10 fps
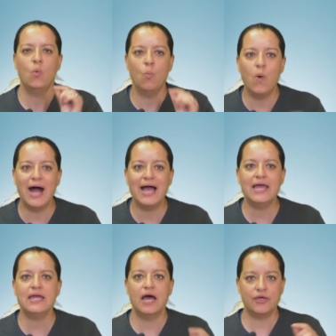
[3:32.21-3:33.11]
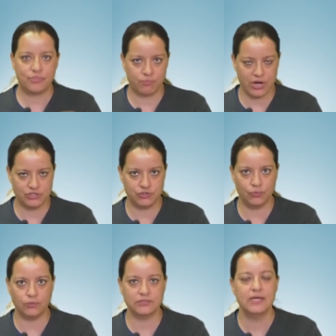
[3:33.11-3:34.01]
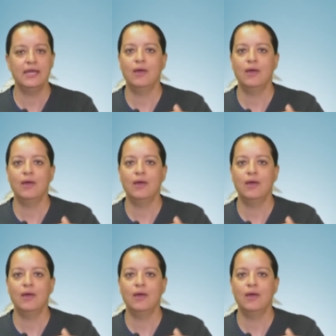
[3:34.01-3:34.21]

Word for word: Why a threshold?